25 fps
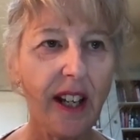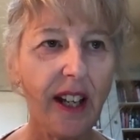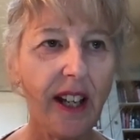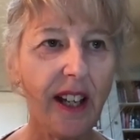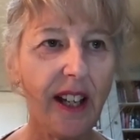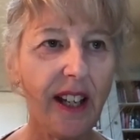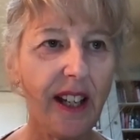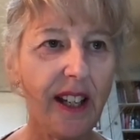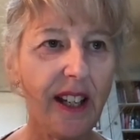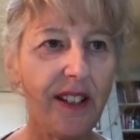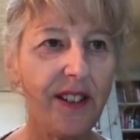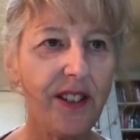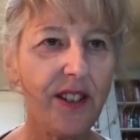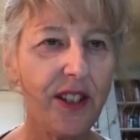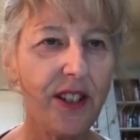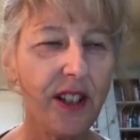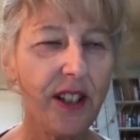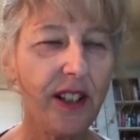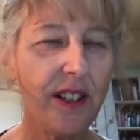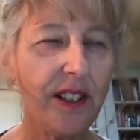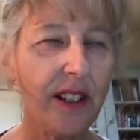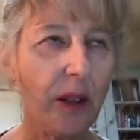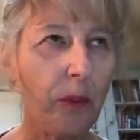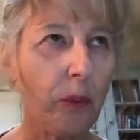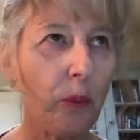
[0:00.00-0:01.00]
And
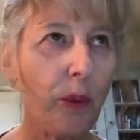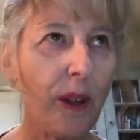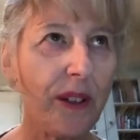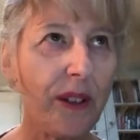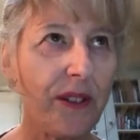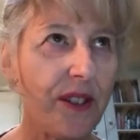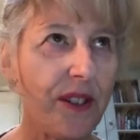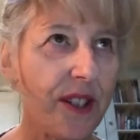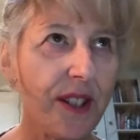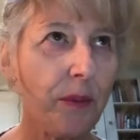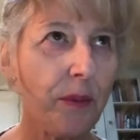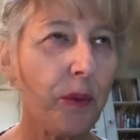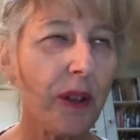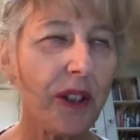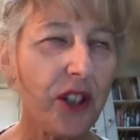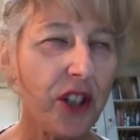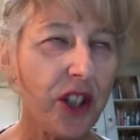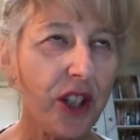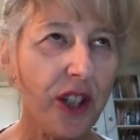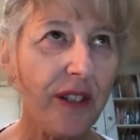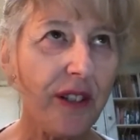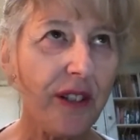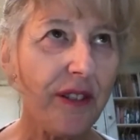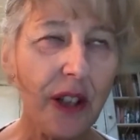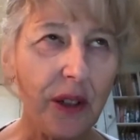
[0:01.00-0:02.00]
once
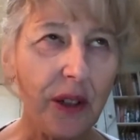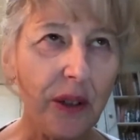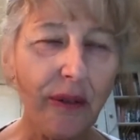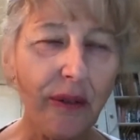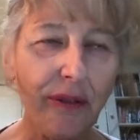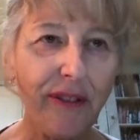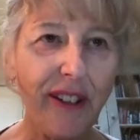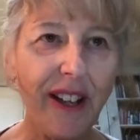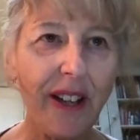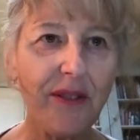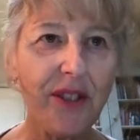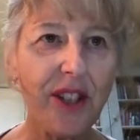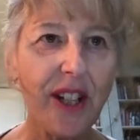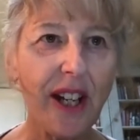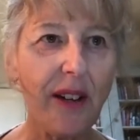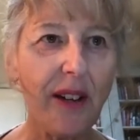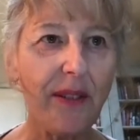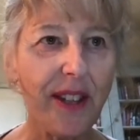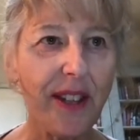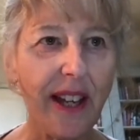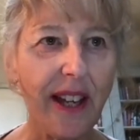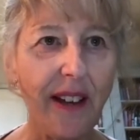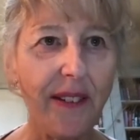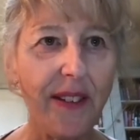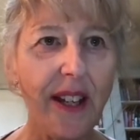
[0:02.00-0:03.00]
you've found
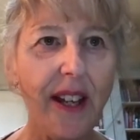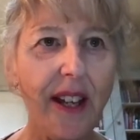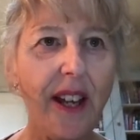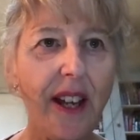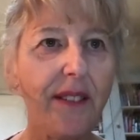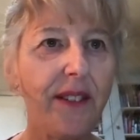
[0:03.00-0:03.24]
out that,